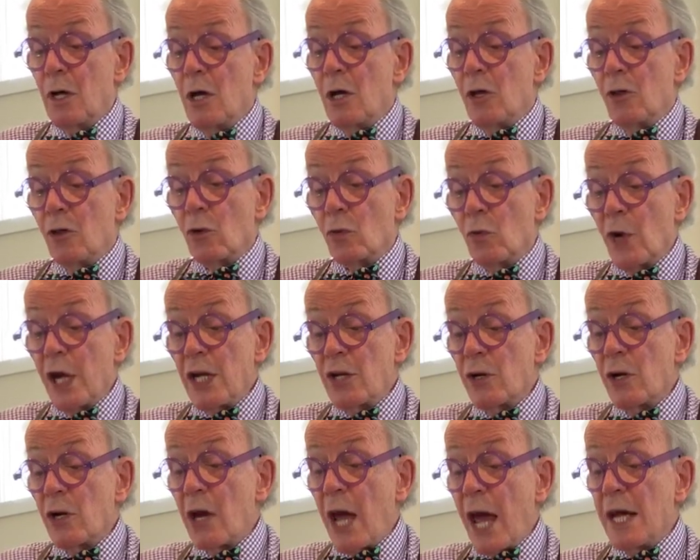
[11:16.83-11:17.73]
The
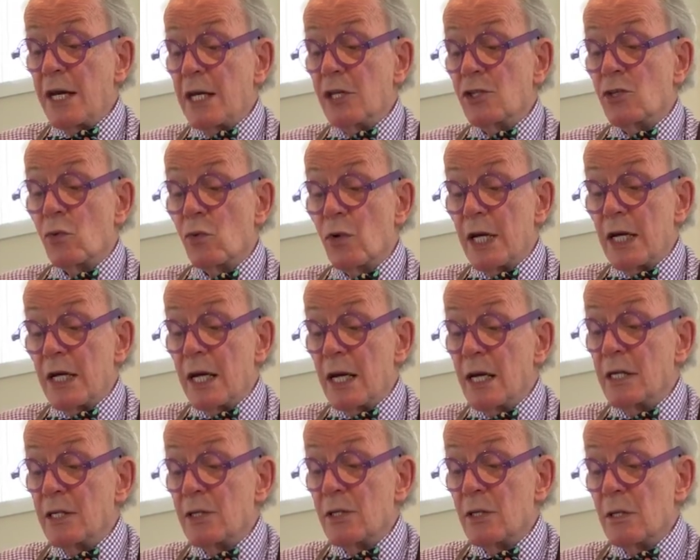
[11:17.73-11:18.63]
reader and his
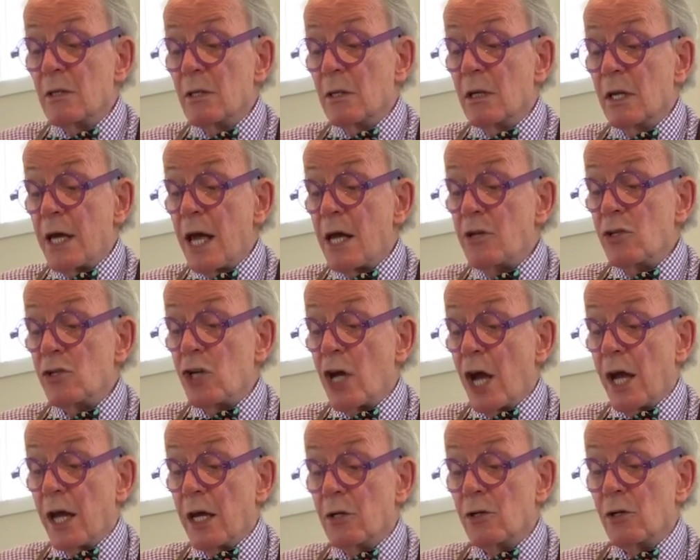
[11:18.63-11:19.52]
readings can
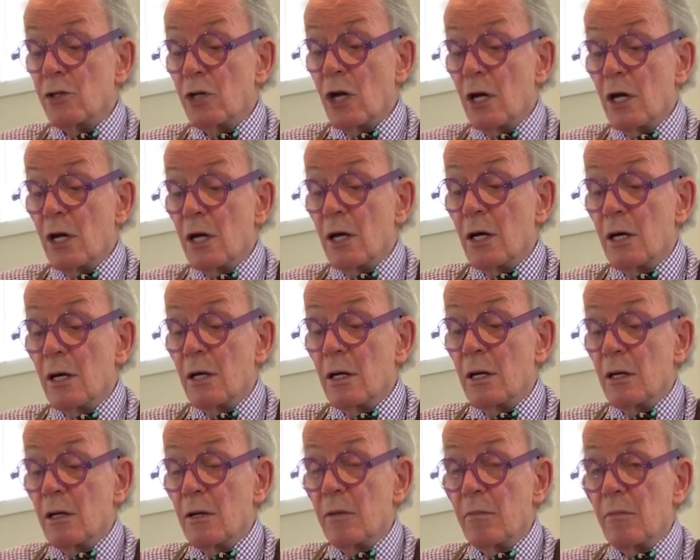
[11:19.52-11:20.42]
change,
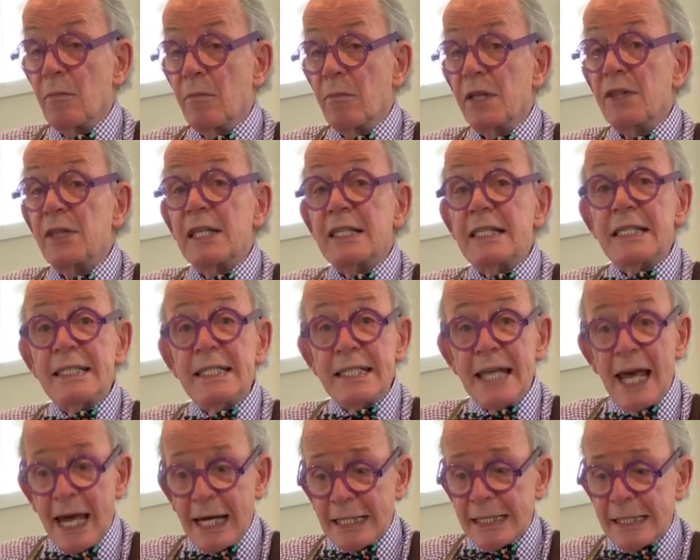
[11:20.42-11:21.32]
but the
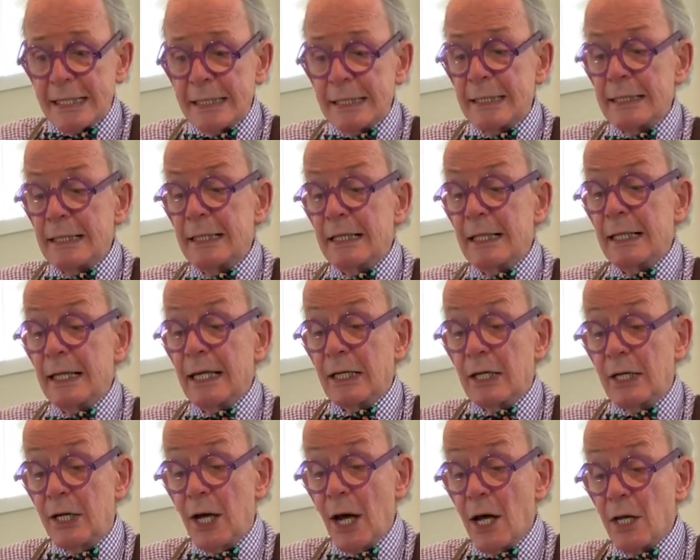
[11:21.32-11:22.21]
text
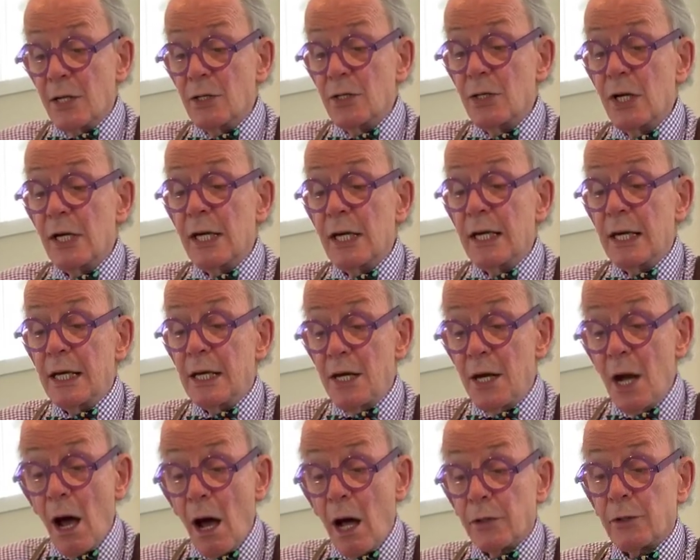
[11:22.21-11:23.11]
does
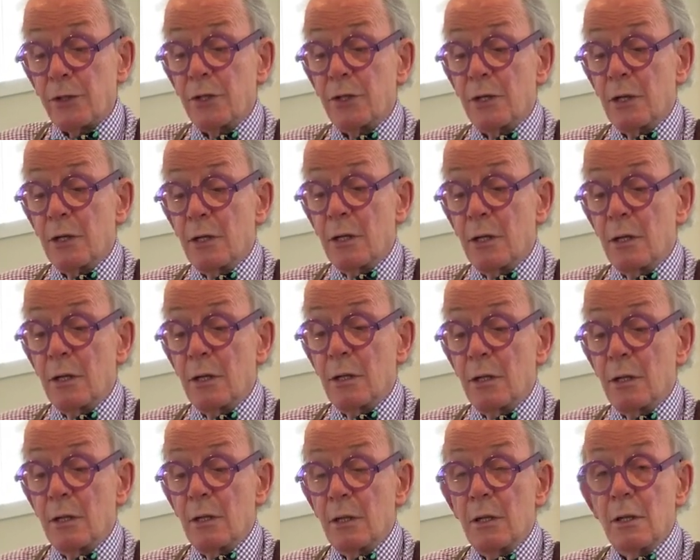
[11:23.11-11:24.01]
not.
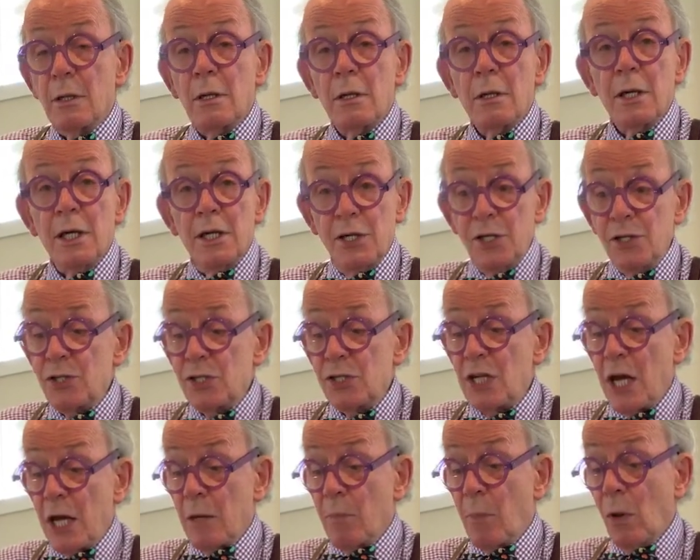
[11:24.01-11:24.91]
It is
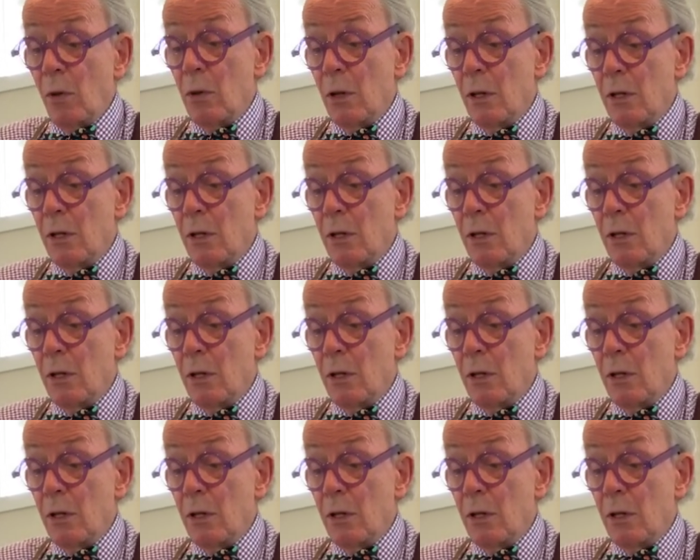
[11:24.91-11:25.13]
stable.